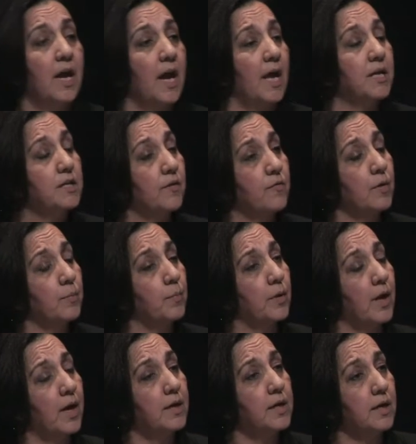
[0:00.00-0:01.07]
and different
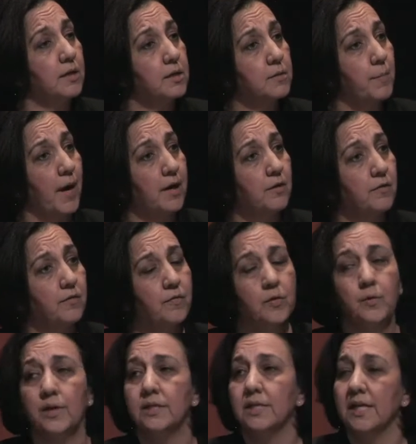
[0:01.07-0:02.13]
blood and spinal
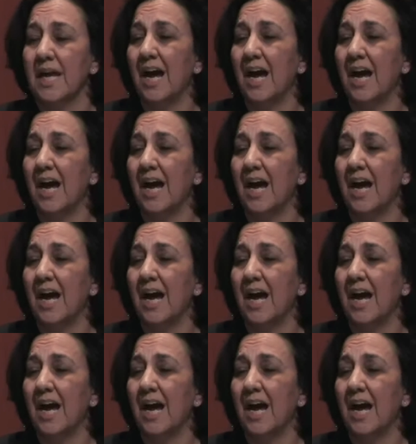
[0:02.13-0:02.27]
fluid to